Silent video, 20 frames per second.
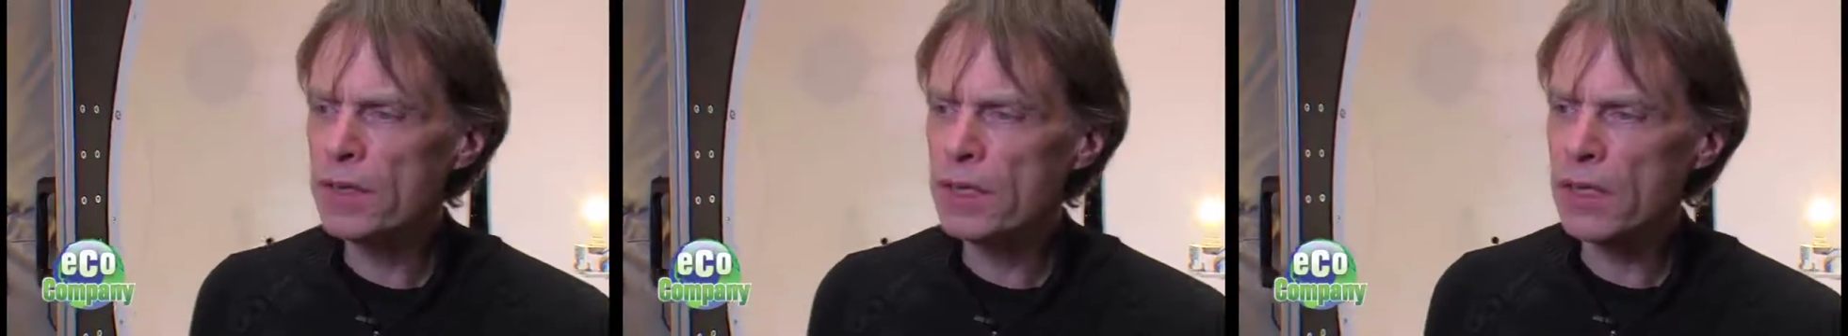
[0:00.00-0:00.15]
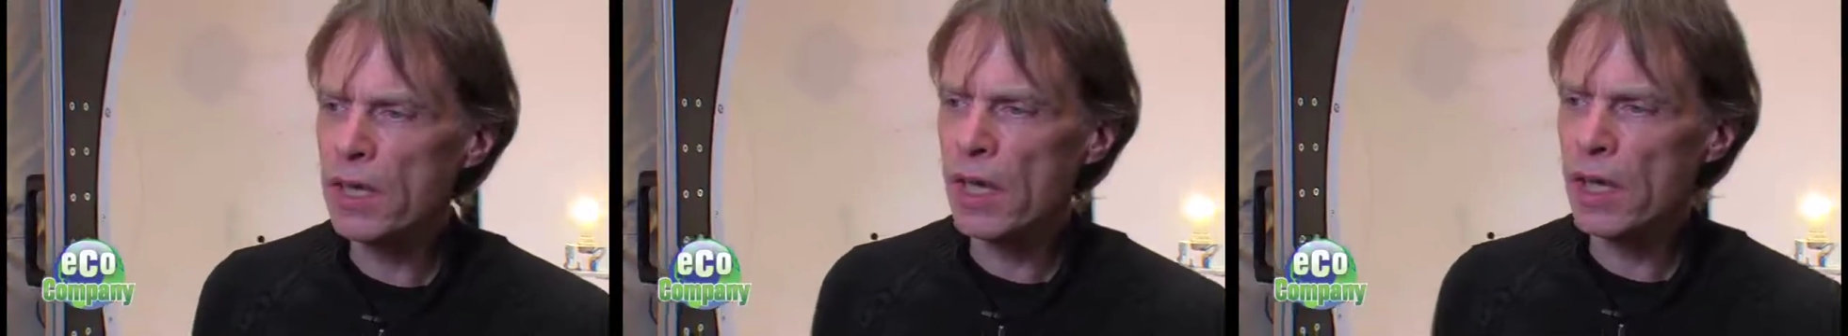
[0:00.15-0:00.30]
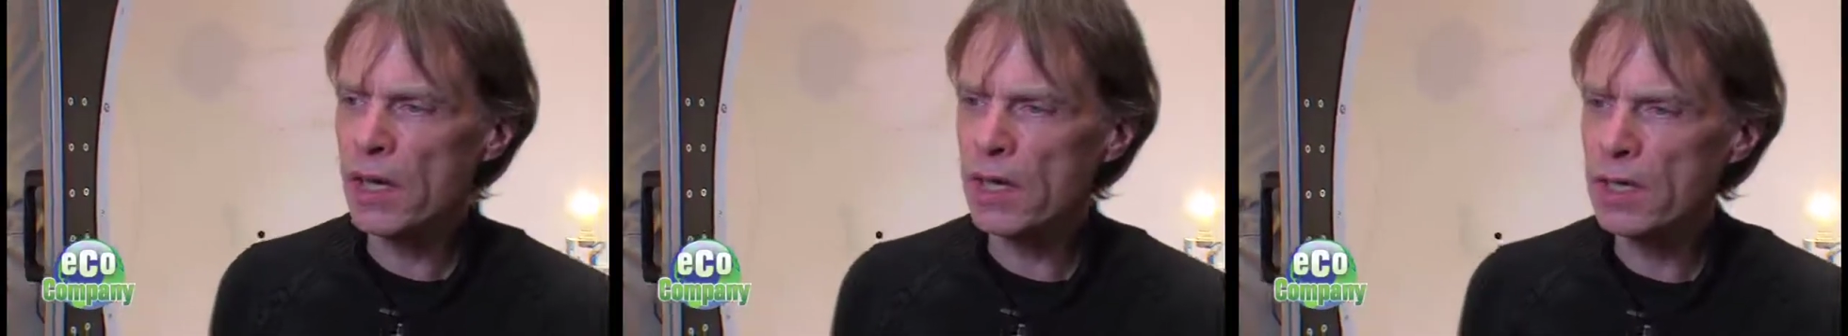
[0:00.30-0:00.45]
to
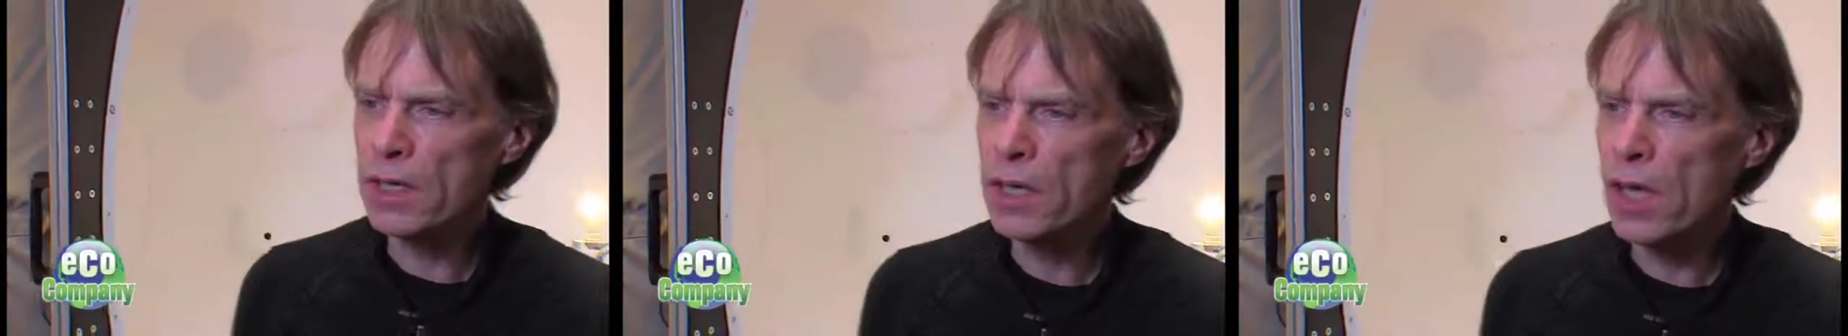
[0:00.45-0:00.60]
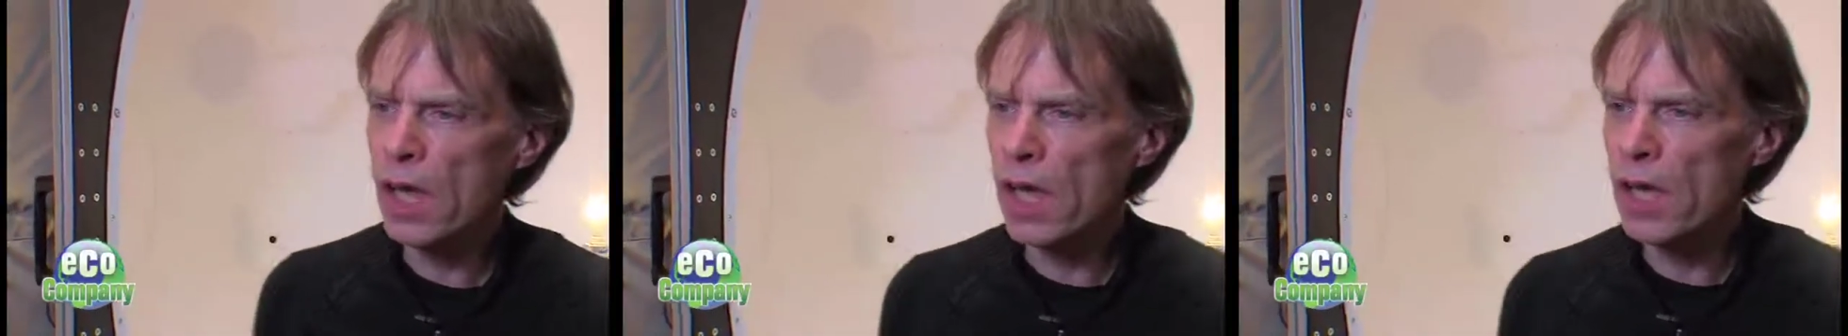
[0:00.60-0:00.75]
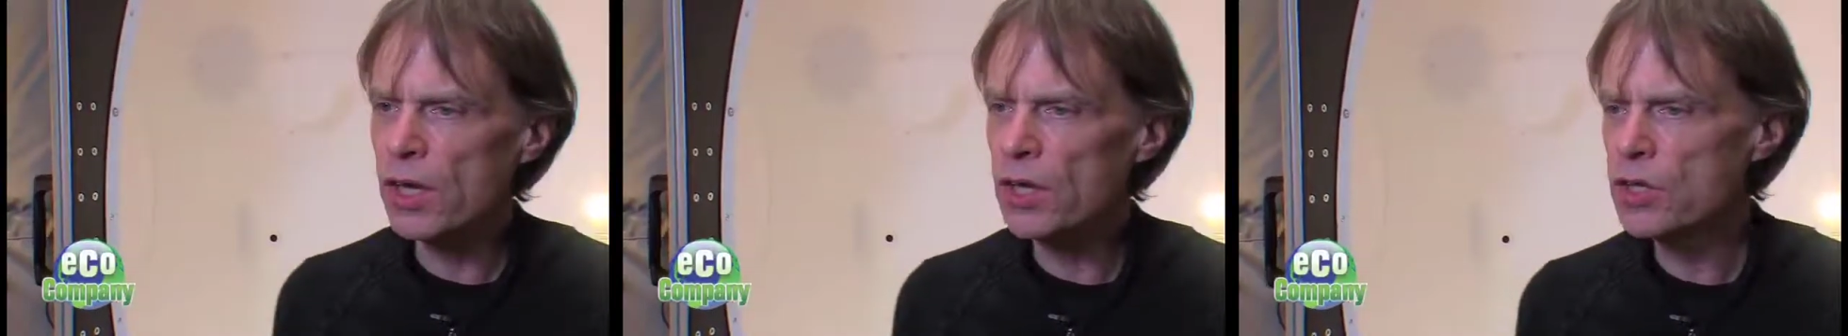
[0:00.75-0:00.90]
get
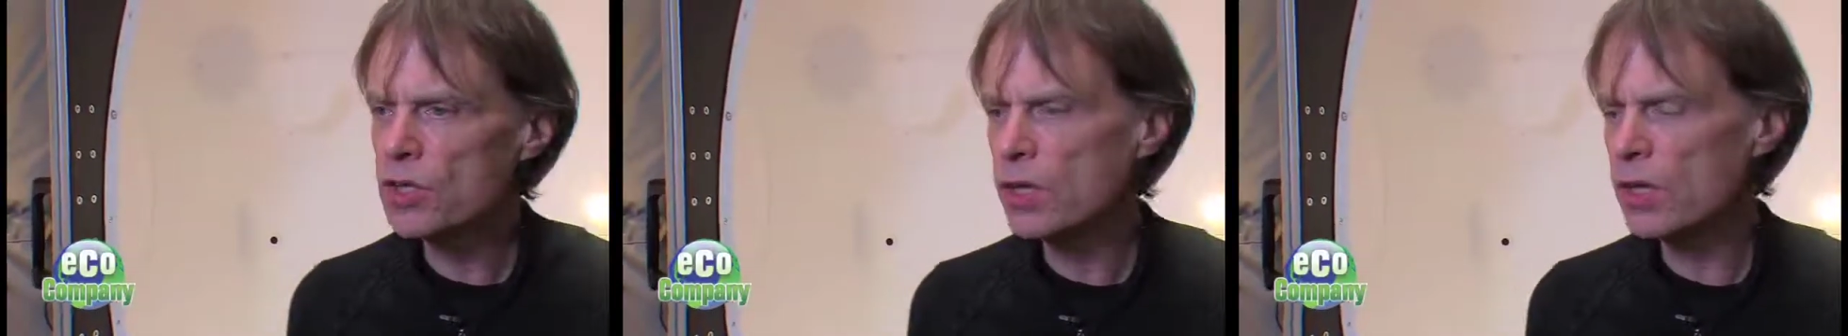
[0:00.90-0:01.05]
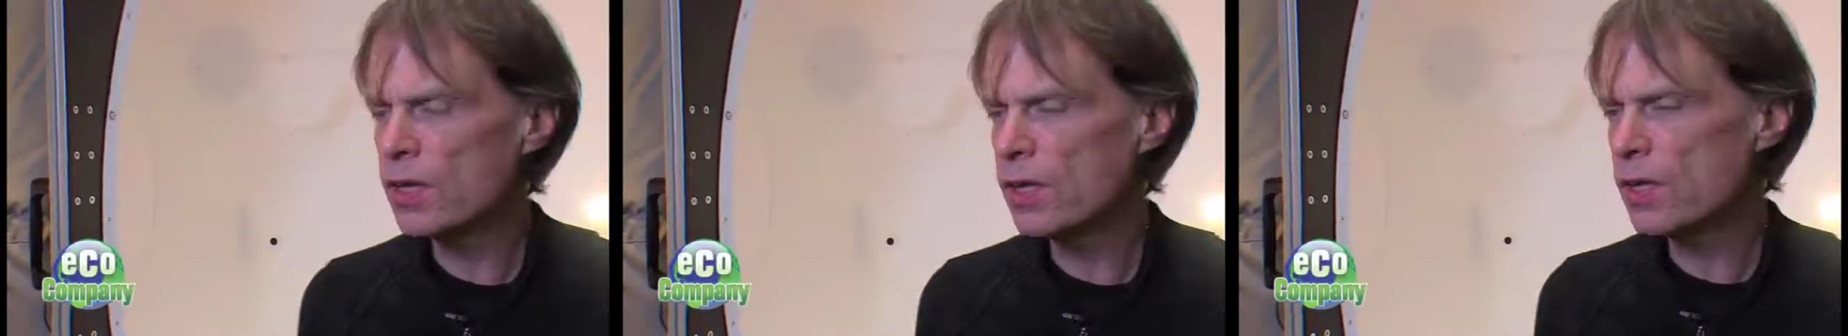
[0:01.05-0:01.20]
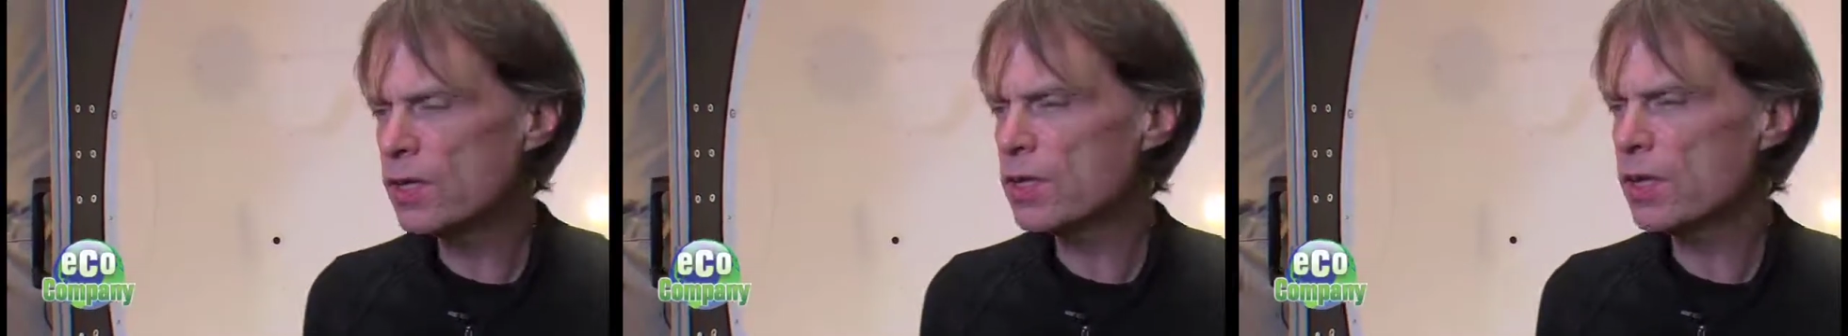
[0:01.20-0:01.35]
engaged
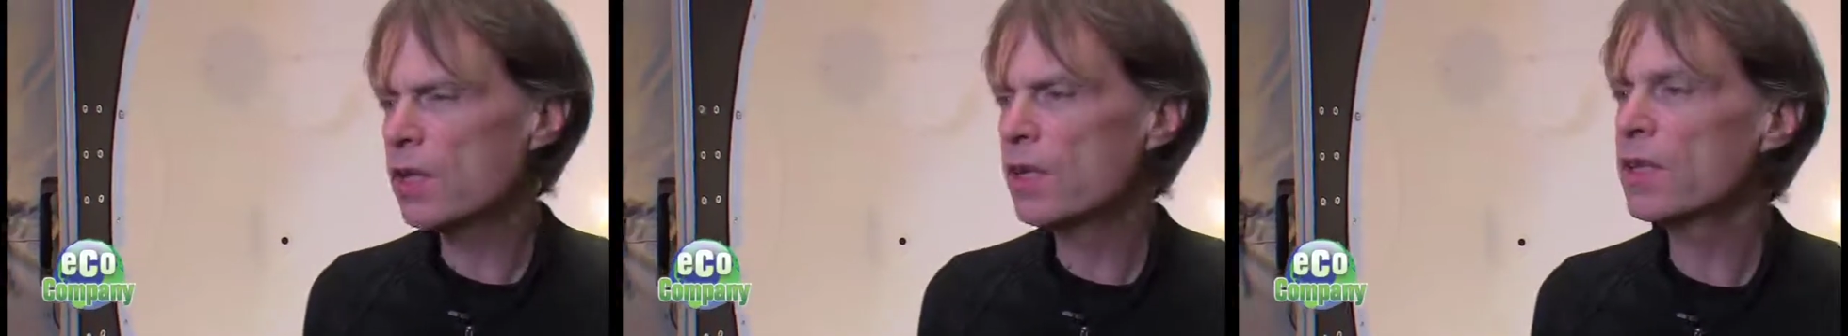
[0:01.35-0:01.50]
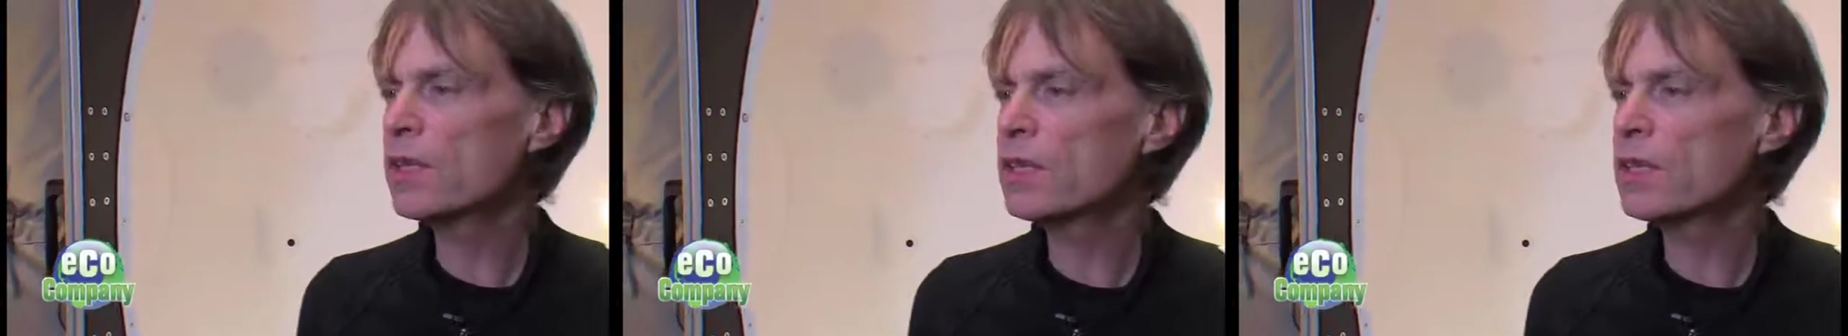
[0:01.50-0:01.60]
in this